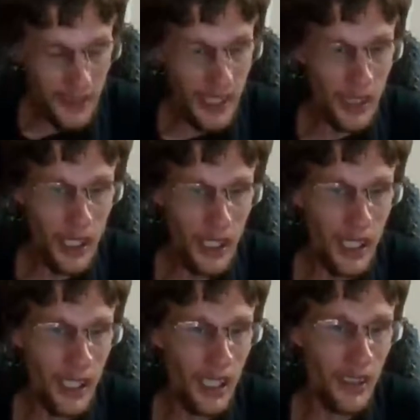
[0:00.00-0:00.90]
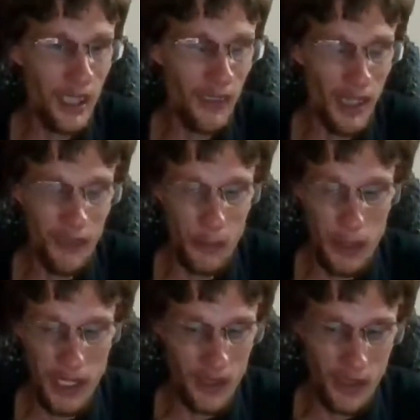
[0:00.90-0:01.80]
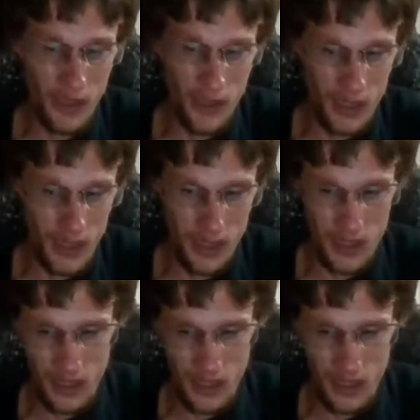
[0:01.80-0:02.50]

just know I got to go get ready for bed soon. It